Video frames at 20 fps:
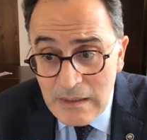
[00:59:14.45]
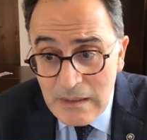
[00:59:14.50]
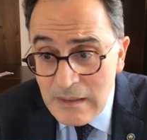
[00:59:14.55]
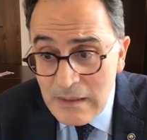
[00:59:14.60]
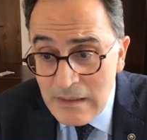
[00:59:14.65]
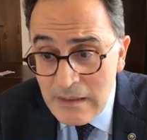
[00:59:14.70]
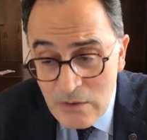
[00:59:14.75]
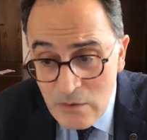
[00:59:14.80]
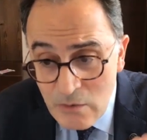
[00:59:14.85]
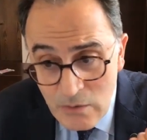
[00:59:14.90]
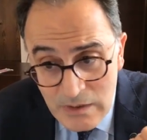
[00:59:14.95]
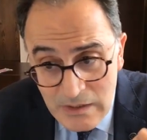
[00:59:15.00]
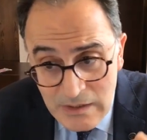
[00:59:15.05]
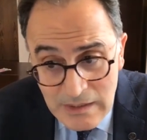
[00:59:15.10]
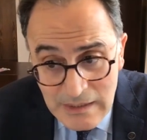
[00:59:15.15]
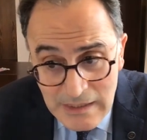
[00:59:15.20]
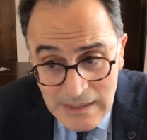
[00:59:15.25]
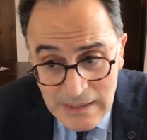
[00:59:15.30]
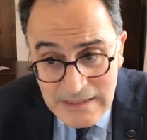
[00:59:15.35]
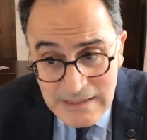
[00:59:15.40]
in
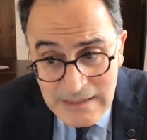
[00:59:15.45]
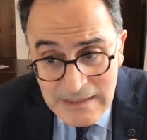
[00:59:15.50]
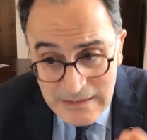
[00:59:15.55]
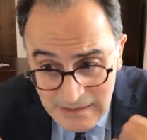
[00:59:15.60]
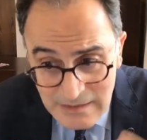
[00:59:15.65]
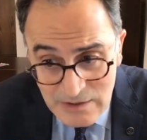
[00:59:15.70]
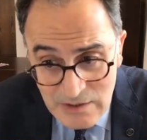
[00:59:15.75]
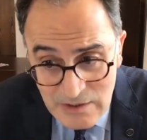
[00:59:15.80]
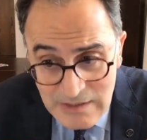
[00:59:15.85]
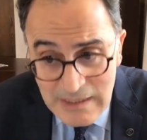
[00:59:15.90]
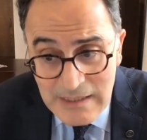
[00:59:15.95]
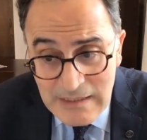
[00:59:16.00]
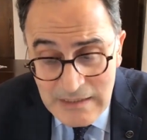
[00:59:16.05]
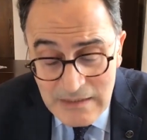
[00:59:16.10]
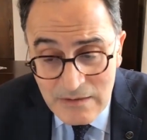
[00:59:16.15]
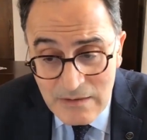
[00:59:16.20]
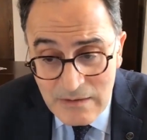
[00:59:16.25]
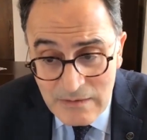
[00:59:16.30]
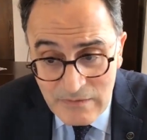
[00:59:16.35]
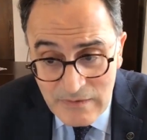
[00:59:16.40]
the last, not just
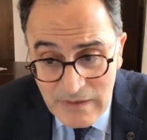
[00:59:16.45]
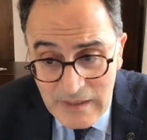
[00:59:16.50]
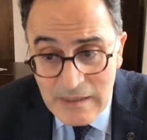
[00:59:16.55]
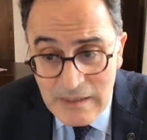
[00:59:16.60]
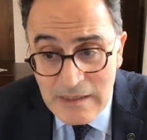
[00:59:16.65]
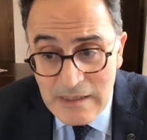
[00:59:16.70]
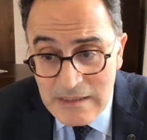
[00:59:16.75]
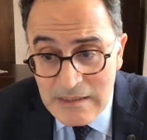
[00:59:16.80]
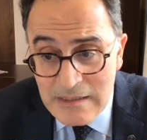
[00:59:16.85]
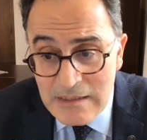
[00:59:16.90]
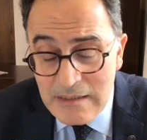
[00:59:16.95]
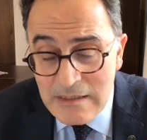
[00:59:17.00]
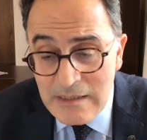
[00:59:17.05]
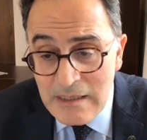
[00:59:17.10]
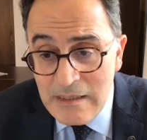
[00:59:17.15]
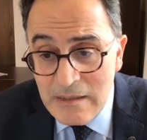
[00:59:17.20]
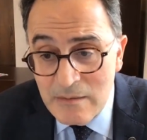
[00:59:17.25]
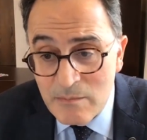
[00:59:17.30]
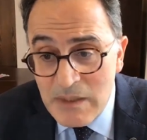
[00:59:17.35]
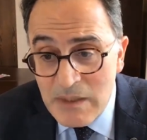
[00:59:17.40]
last, very last
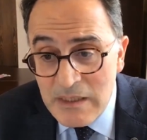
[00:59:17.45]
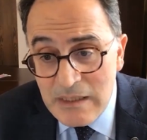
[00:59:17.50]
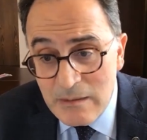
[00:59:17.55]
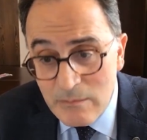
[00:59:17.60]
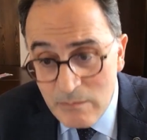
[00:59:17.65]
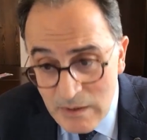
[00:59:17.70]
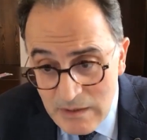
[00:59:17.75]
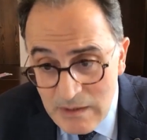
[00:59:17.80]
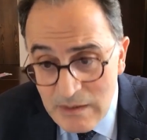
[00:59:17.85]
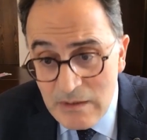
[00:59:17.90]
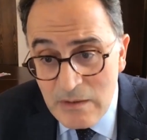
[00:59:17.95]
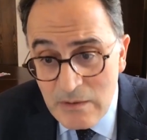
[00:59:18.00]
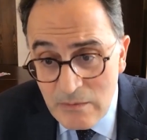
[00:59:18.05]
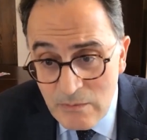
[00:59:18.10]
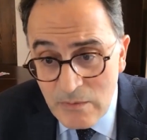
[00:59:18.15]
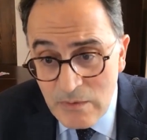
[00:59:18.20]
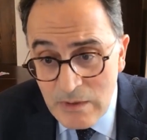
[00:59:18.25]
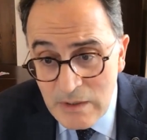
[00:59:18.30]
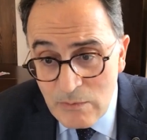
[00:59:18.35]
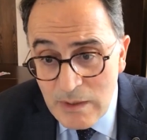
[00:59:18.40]
Senate meeting, but in
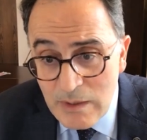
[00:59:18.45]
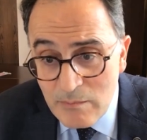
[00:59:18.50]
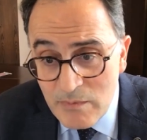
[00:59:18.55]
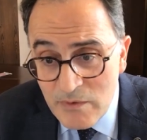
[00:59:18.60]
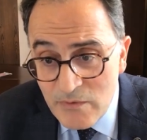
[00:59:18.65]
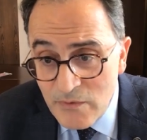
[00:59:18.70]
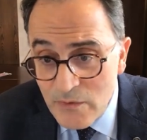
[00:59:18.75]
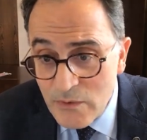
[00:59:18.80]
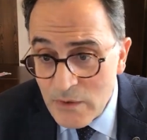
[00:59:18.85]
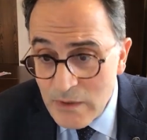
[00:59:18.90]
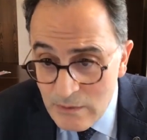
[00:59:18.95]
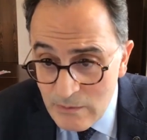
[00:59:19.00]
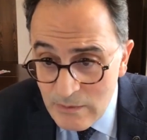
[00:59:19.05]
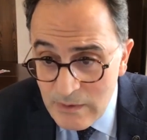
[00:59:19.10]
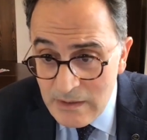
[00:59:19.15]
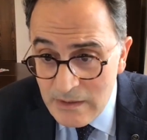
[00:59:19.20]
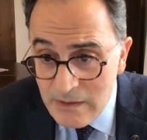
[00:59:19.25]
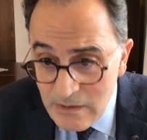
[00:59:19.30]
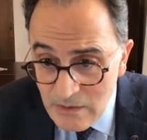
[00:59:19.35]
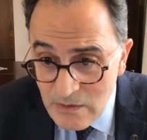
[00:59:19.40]
the one before, there
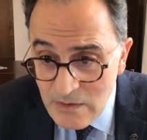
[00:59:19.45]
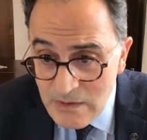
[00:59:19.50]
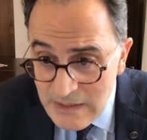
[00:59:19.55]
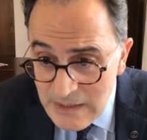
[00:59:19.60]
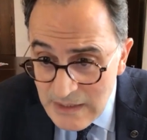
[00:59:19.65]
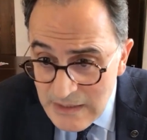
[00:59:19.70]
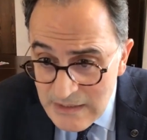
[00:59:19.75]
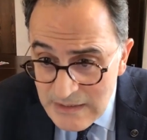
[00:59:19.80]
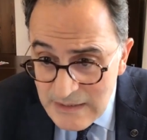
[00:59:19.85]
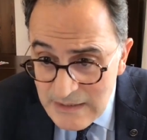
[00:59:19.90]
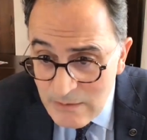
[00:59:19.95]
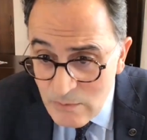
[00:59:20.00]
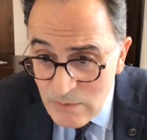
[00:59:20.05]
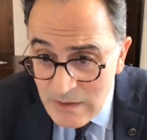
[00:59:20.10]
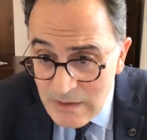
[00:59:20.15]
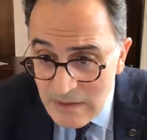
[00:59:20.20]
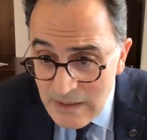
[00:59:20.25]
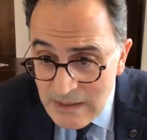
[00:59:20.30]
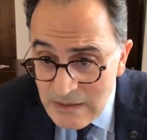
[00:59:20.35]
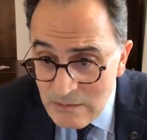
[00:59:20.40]
were concerns that
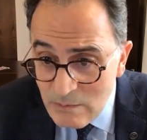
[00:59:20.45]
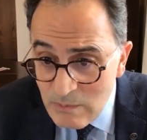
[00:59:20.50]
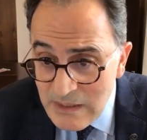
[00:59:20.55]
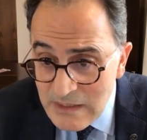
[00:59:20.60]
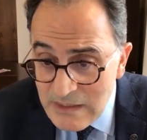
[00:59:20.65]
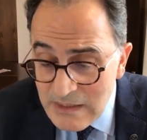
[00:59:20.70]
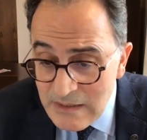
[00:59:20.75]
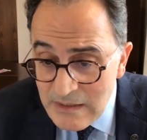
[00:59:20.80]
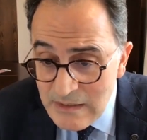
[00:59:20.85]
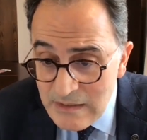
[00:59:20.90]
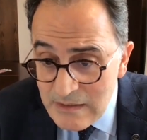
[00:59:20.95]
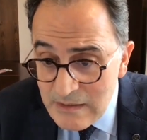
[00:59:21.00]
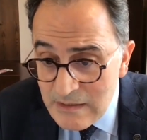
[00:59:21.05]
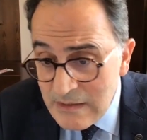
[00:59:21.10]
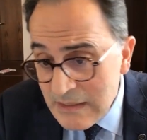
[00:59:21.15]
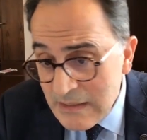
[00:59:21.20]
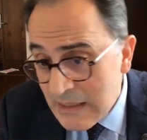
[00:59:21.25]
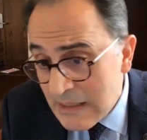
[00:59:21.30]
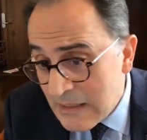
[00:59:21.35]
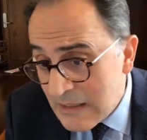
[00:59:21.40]
were raised by
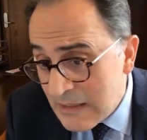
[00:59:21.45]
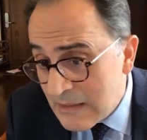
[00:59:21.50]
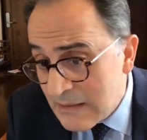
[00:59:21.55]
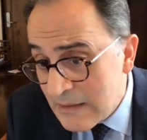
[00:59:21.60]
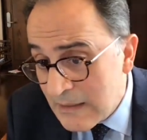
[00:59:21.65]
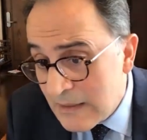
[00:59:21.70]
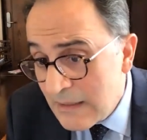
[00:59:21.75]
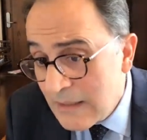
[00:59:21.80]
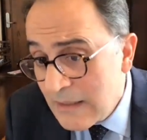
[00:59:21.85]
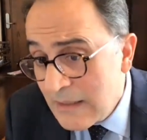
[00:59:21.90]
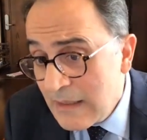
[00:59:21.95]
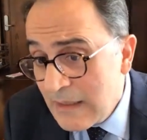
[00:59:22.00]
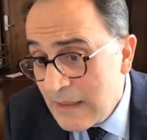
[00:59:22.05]
senators, and